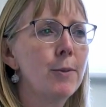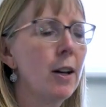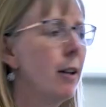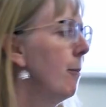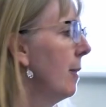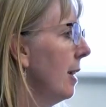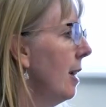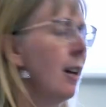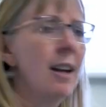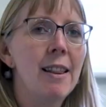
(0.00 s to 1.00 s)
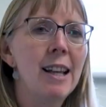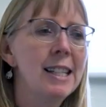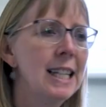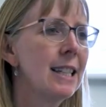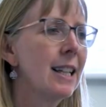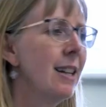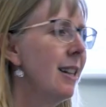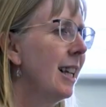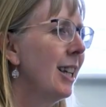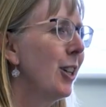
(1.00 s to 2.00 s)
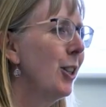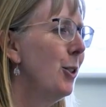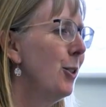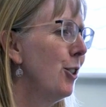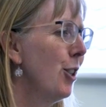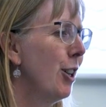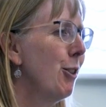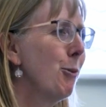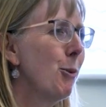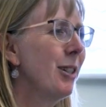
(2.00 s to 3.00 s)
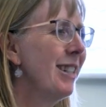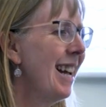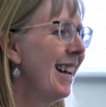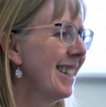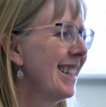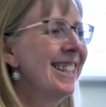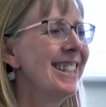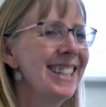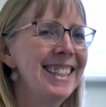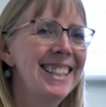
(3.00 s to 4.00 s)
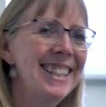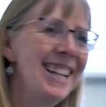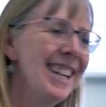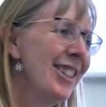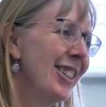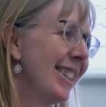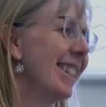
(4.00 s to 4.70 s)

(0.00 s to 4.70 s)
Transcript: So that's it, I think. Who's in charge of what's next? Is it yet?